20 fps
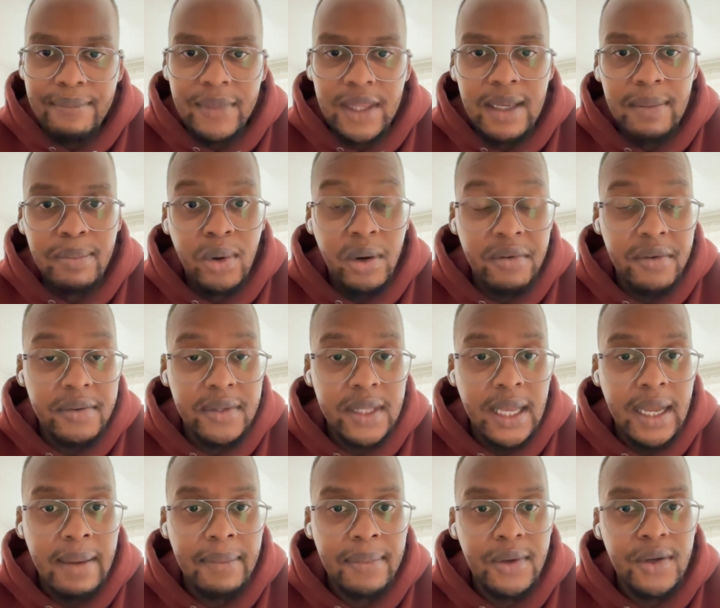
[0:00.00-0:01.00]
The proverbs
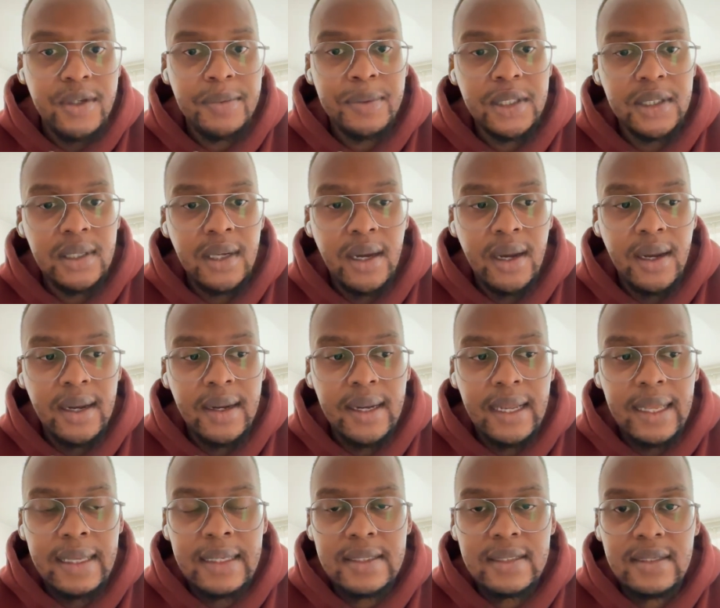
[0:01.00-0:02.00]
that I'm going to be sharing
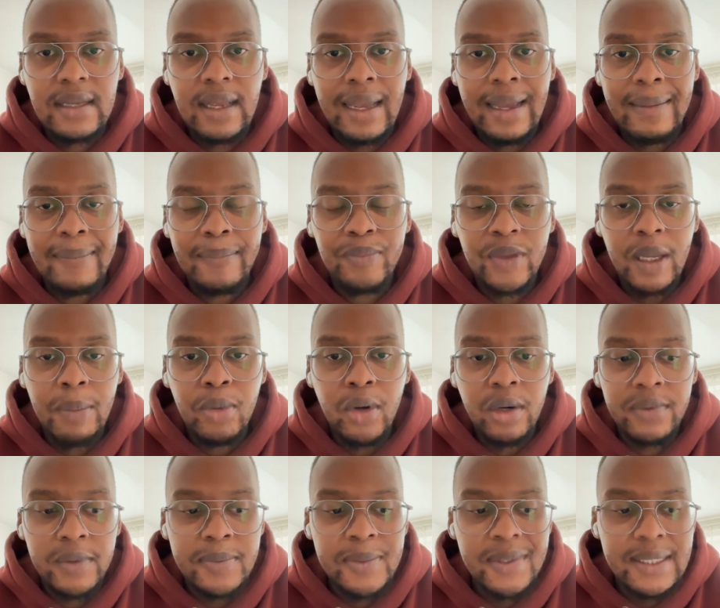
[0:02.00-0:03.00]
is
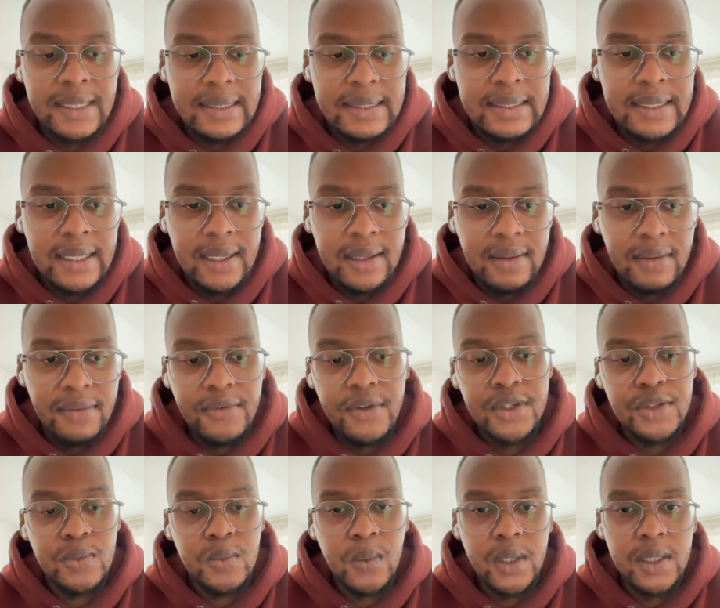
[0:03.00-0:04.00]
Proverbs 16,
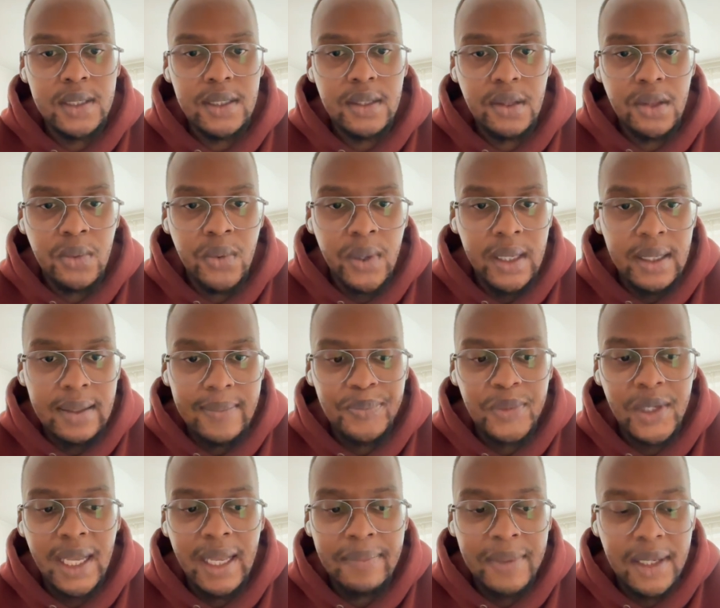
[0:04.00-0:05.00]
verse 1-3,
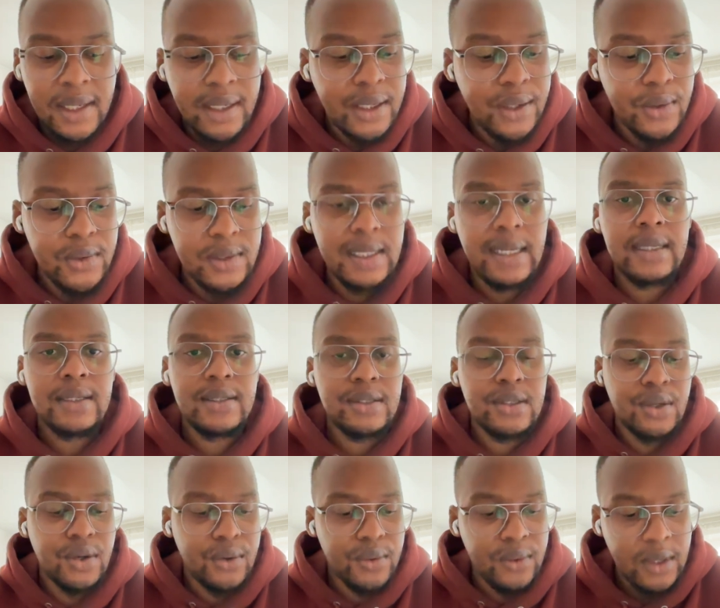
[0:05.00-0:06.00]
and it goes like
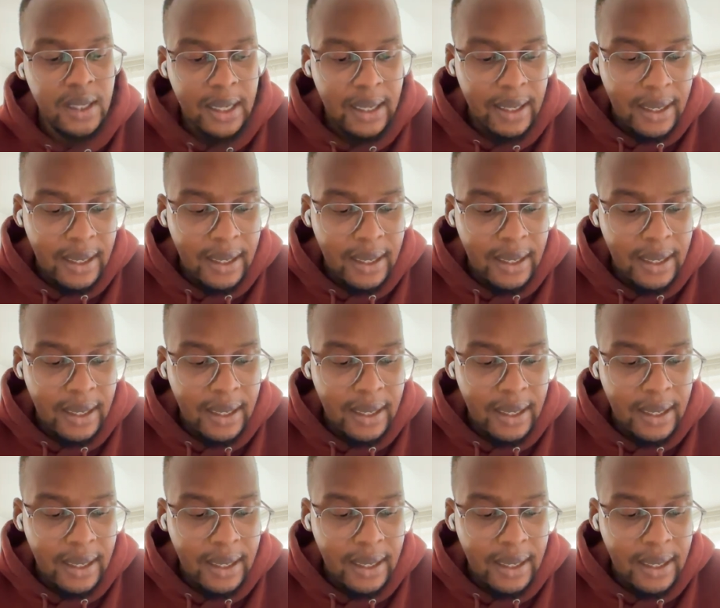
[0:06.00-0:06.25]
so.